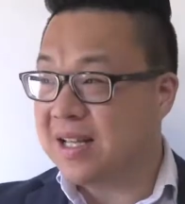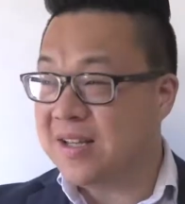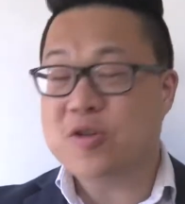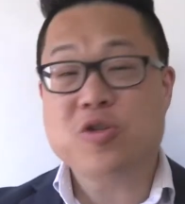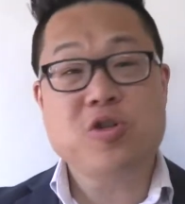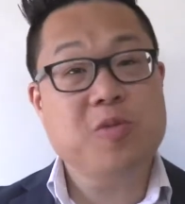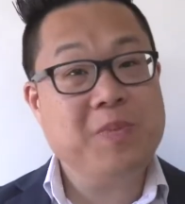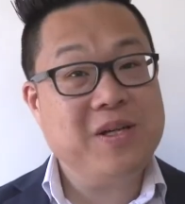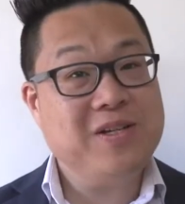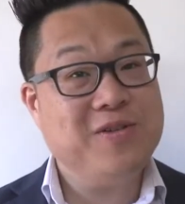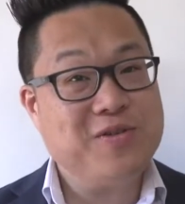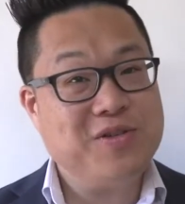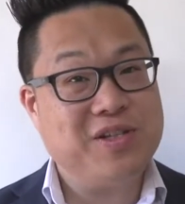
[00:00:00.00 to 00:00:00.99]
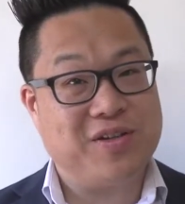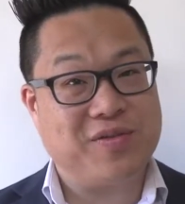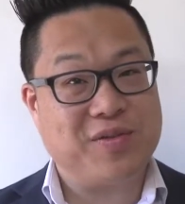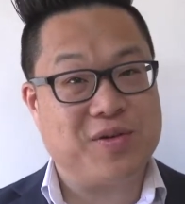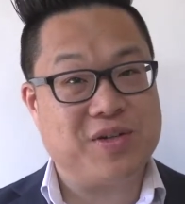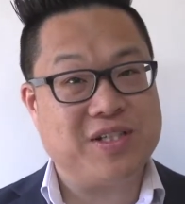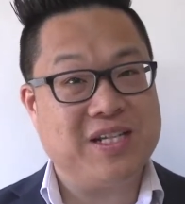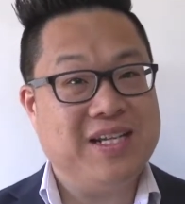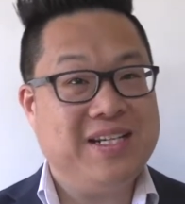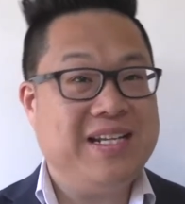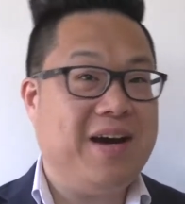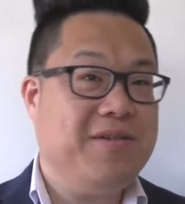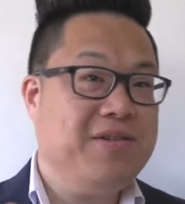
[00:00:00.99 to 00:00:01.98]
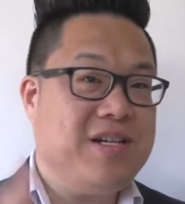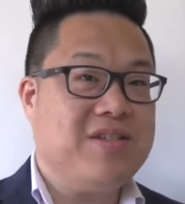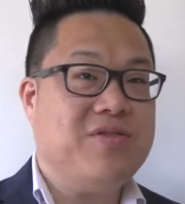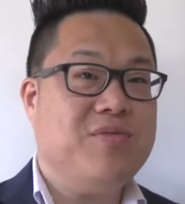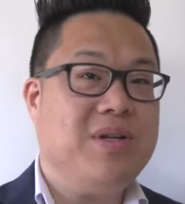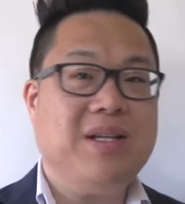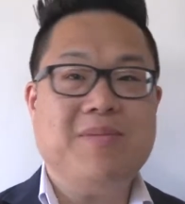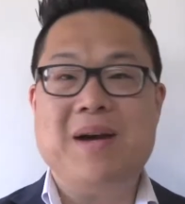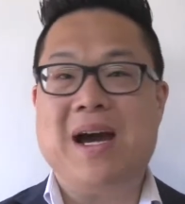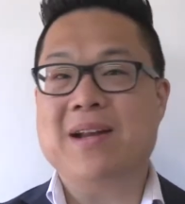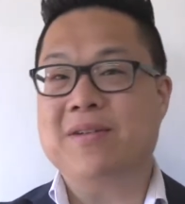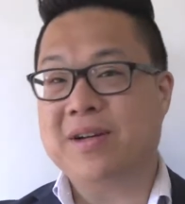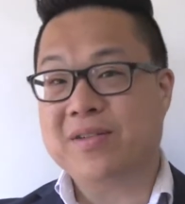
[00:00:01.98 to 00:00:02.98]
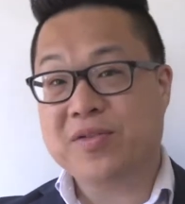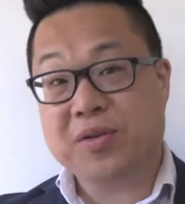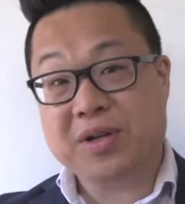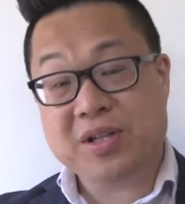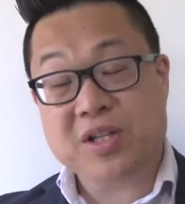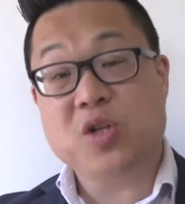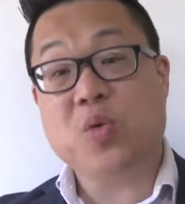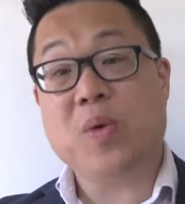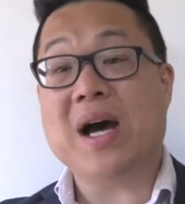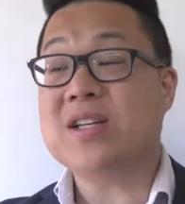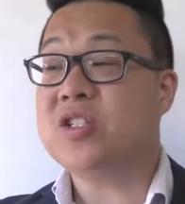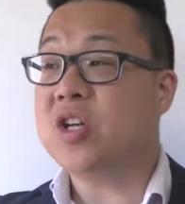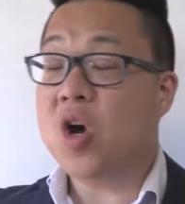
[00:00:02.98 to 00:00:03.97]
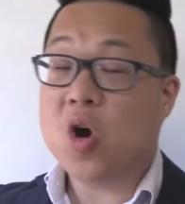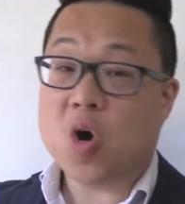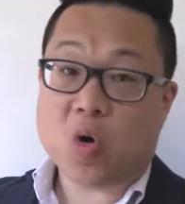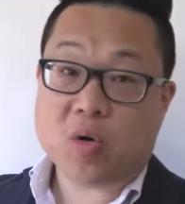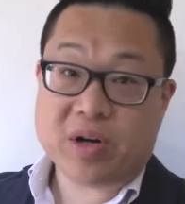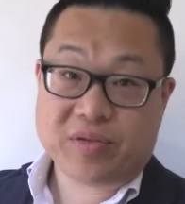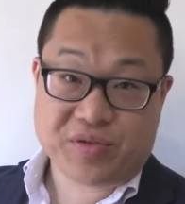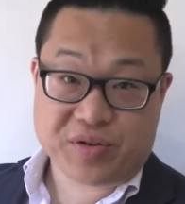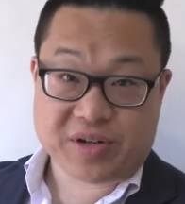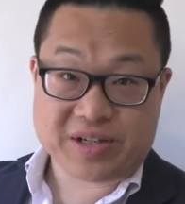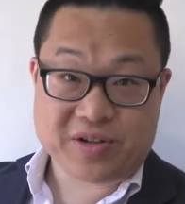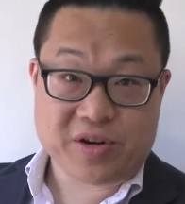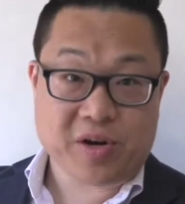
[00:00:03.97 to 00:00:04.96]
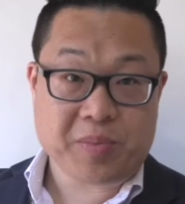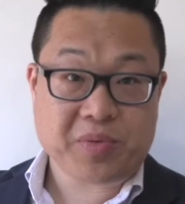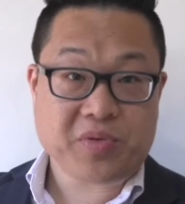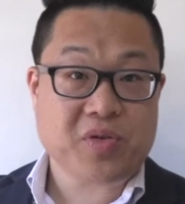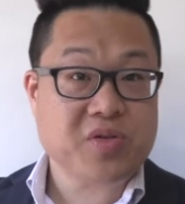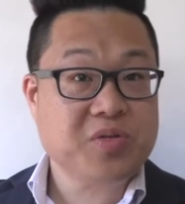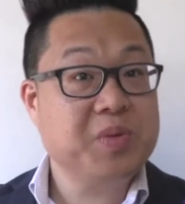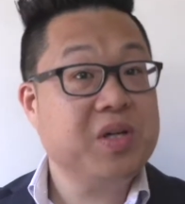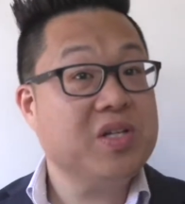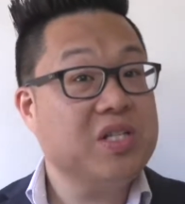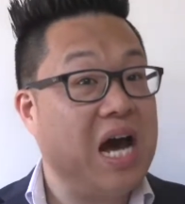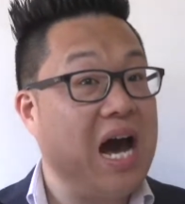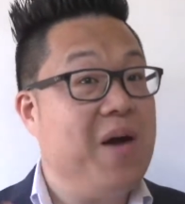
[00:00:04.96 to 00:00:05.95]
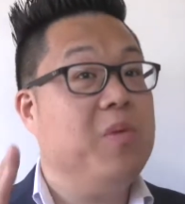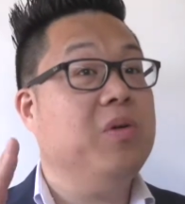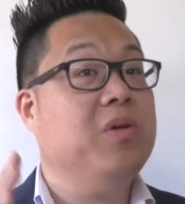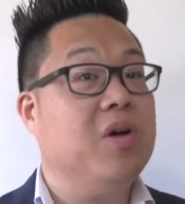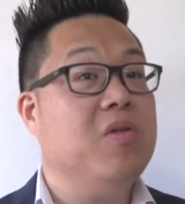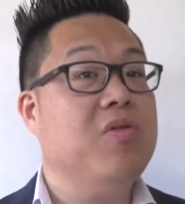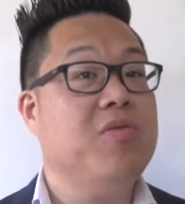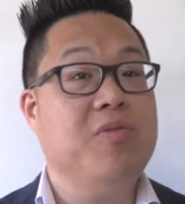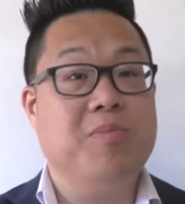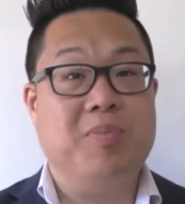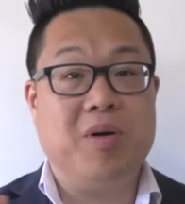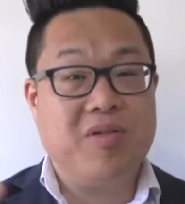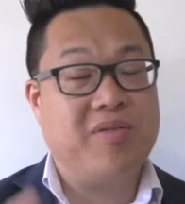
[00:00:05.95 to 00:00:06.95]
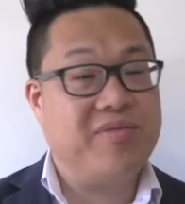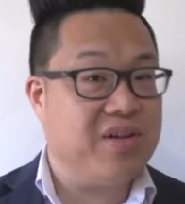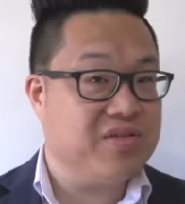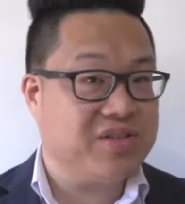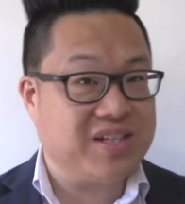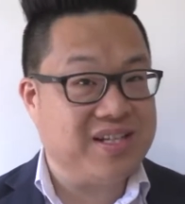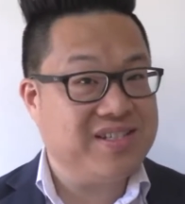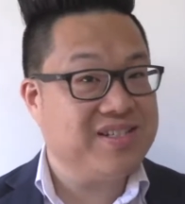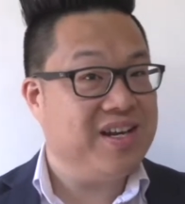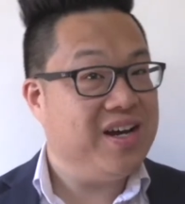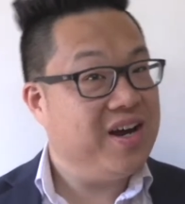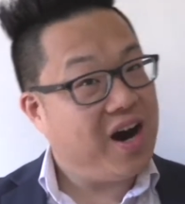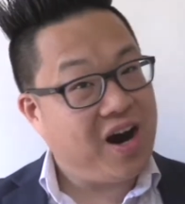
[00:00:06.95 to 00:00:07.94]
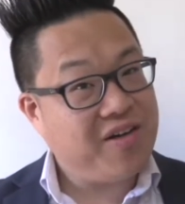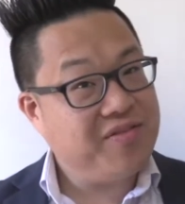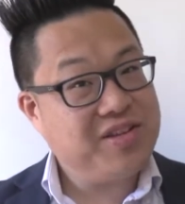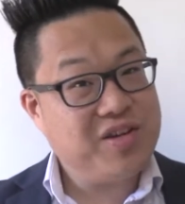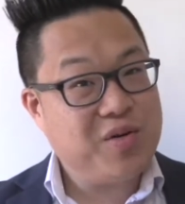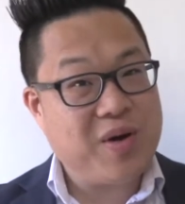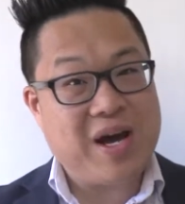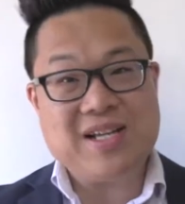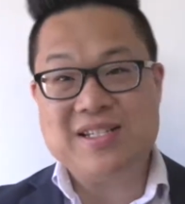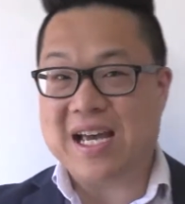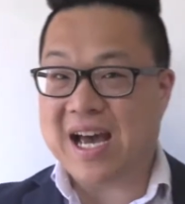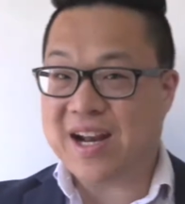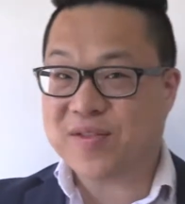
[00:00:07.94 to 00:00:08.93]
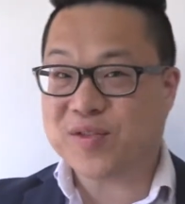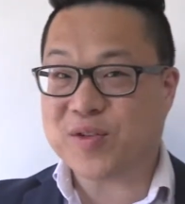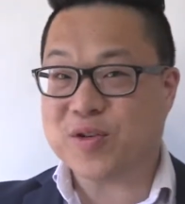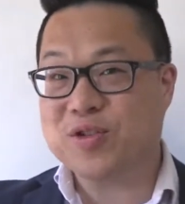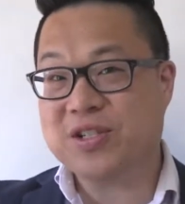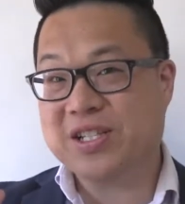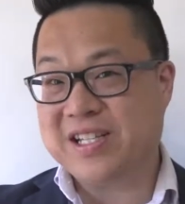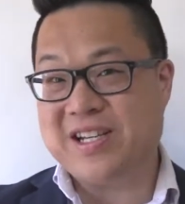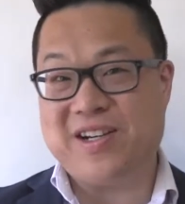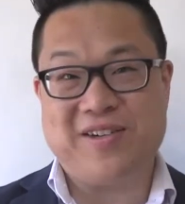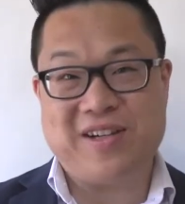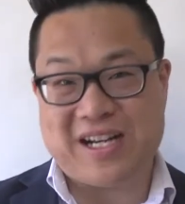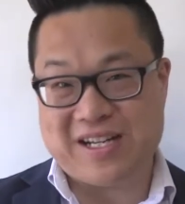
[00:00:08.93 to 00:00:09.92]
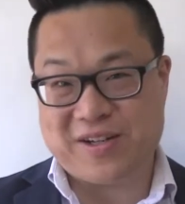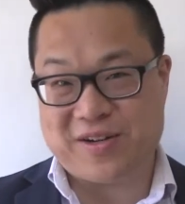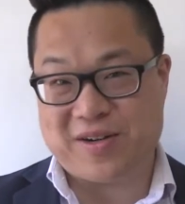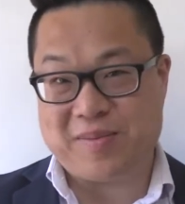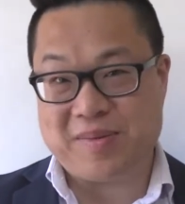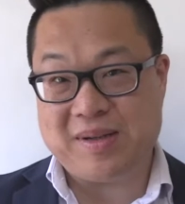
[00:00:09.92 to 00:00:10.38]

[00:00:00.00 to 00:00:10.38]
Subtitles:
you should be using, of course. Now, it doesn't really matter if you're in the US or if you're in Europe, of course, because I will go through both of those lists of the US and, of course, here in Europe.